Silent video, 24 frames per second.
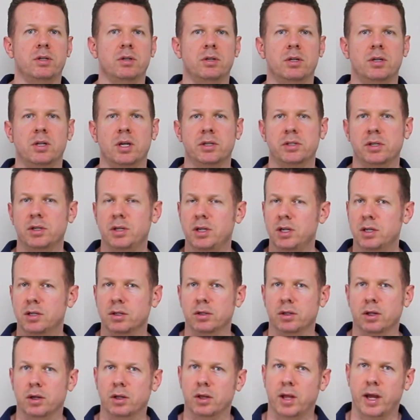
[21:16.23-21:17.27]
It doesn't need to
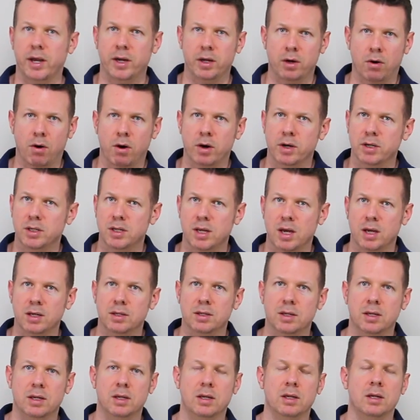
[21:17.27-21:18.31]
look like an architect
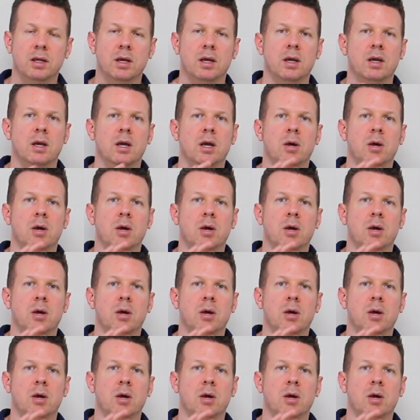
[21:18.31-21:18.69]
did it,